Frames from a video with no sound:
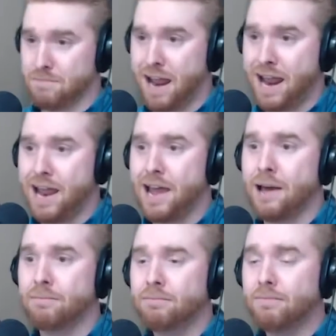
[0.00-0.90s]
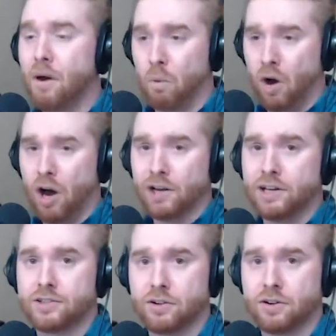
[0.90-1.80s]
Ma'am, what
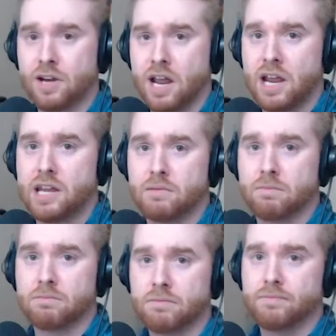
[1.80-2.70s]
is your name?